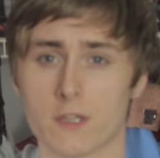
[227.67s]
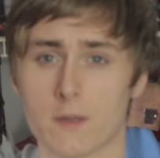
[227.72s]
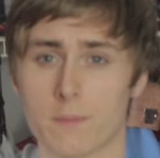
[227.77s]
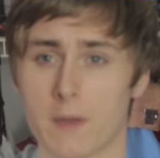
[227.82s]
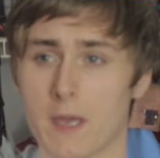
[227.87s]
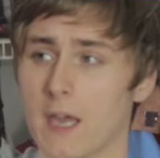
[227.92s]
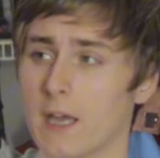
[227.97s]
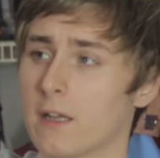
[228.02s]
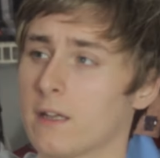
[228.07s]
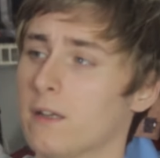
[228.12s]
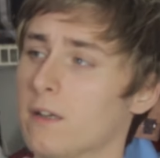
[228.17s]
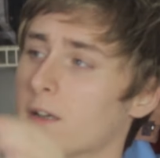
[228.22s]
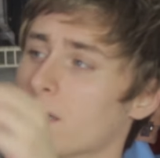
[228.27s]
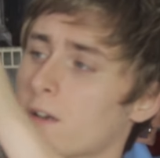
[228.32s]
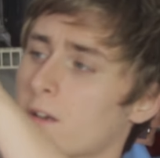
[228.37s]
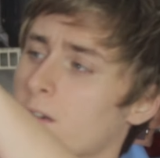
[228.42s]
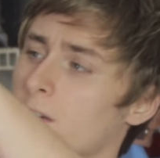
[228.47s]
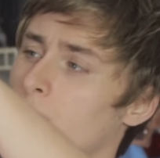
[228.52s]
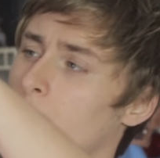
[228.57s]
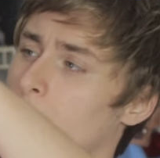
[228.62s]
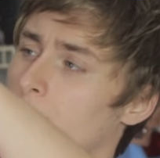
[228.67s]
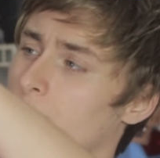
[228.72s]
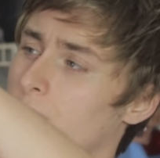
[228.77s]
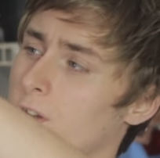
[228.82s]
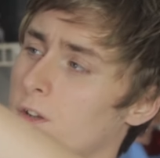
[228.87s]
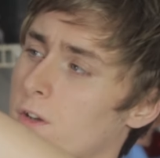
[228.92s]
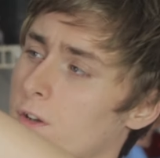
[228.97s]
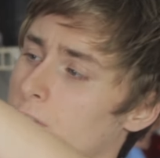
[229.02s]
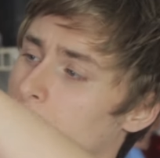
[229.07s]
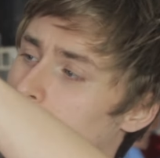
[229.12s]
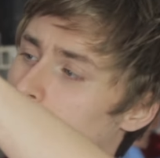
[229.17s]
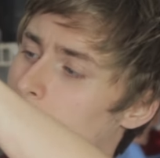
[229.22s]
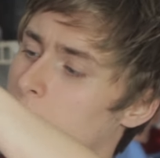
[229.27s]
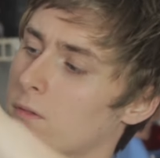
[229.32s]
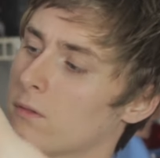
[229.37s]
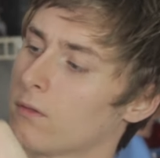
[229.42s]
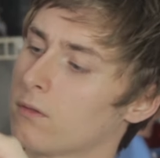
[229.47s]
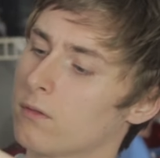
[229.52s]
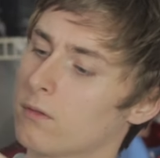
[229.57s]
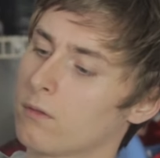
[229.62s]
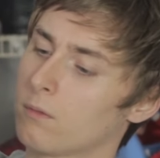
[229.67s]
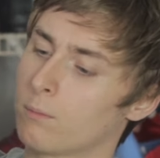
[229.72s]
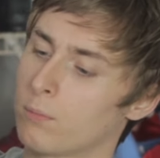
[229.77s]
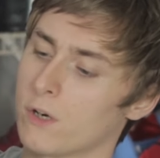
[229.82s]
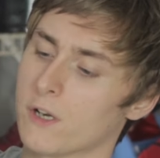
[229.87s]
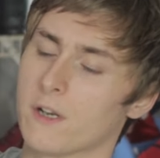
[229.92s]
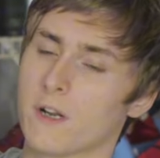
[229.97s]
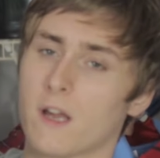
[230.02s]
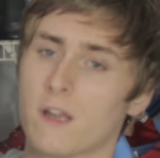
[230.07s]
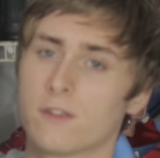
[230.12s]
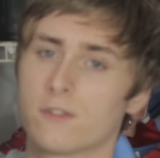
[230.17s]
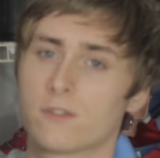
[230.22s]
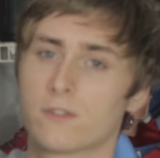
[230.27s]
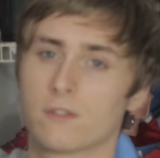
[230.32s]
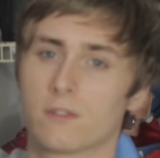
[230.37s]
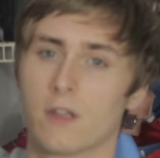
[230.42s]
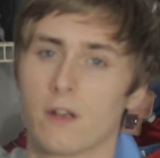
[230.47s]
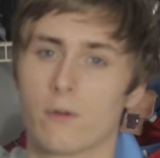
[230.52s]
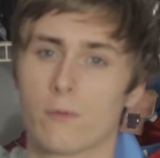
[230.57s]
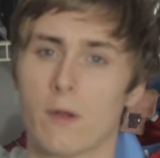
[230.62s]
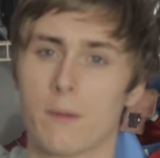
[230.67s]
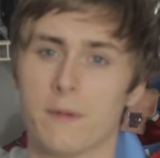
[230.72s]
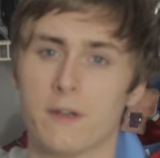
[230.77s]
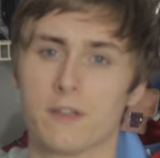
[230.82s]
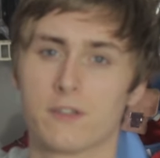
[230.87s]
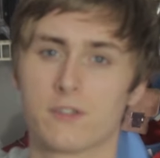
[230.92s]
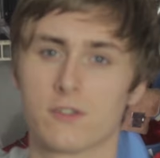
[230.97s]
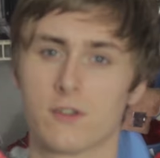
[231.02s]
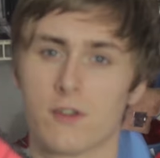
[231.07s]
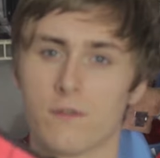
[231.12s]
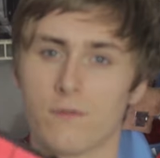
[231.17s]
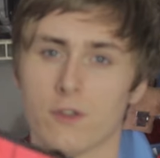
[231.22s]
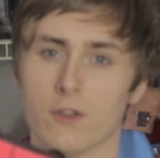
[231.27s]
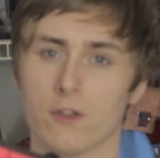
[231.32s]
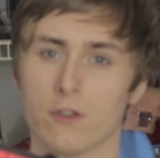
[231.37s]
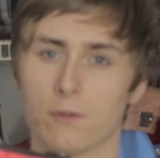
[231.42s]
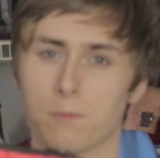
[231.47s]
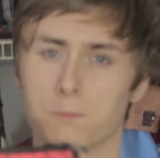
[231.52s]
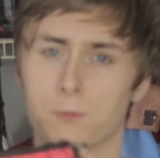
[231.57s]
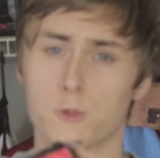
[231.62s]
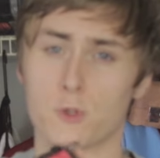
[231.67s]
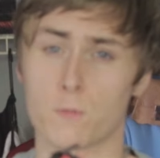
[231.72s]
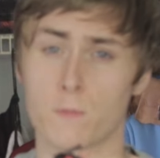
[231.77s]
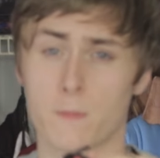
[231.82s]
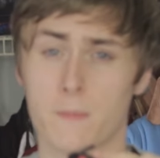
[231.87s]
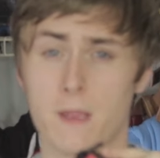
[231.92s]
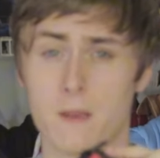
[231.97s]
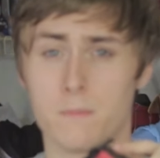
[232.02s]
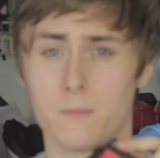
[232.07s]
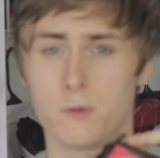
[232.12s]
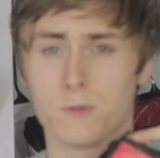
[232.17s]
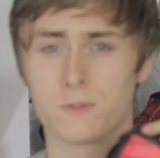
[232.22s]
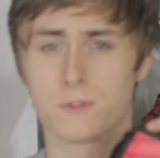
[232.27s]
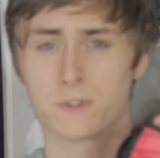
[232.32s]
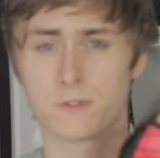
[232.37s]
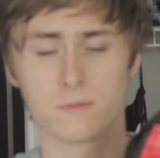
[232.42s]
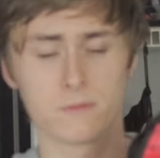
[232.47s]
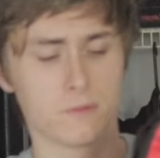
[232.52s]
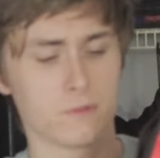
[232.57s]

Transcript: on the back here, which is pretty nice. They're reminiscent of the Superman boots.